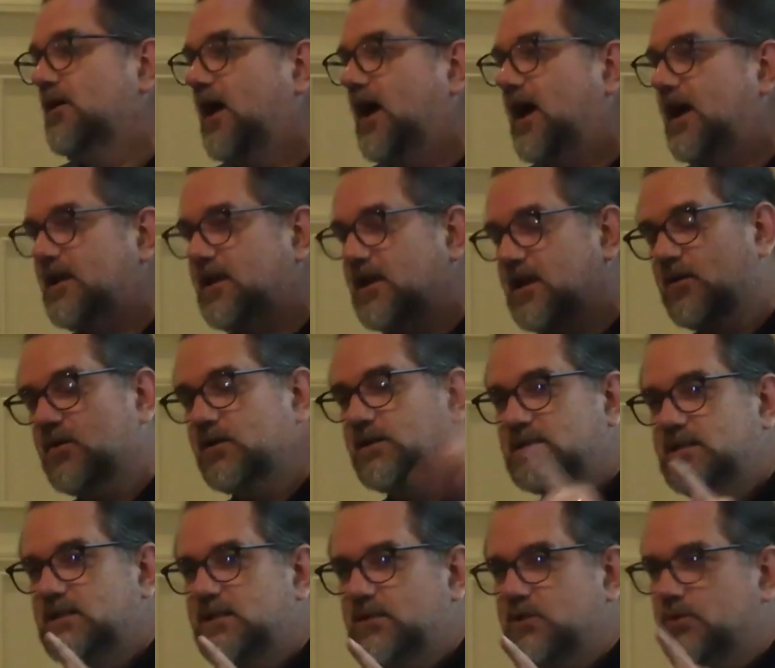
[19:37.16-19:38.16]
I
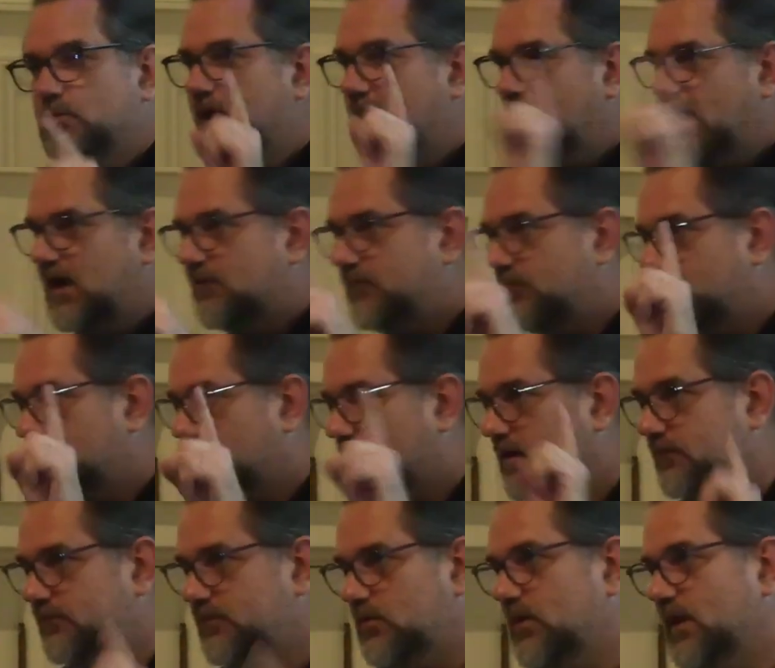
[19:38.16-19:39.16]
guarantee you, every one
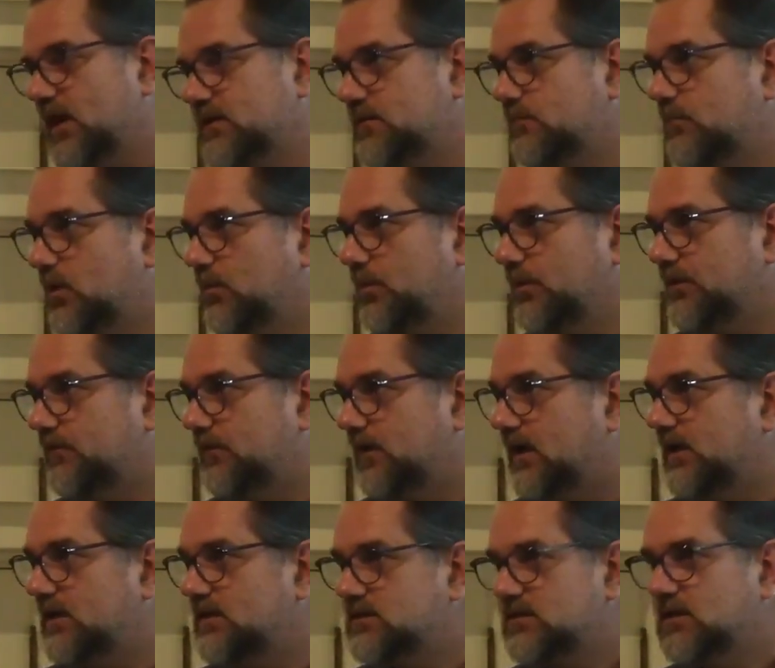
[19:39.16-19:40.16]
of you has a mobile
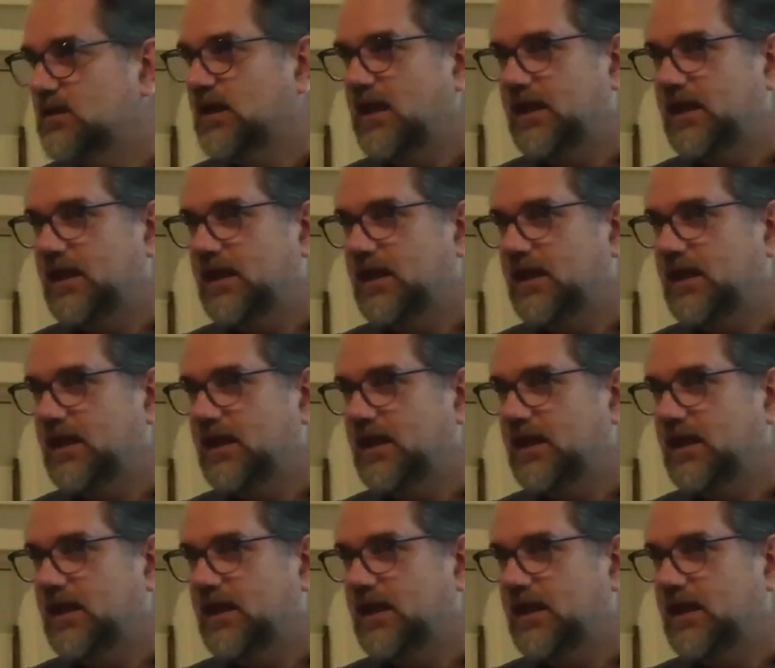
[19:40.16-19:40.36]
device,